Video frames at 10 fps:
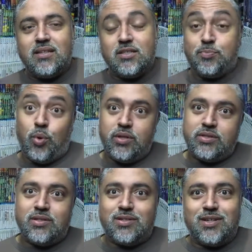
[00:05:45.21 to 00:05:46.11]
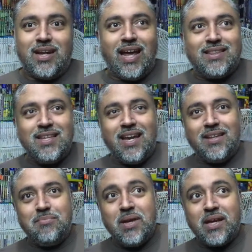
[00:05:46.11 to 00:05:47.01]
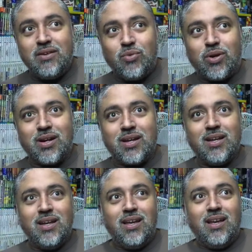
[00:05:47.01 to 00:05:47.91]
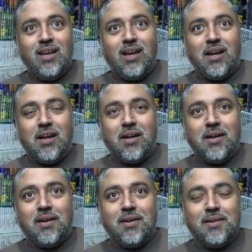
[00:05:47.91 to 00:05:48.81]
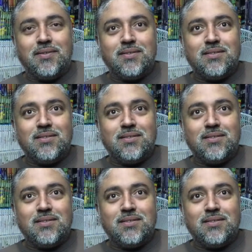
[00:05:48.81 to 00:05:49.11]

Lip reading: spoiler alert, at the end, Mickey Rourke uh,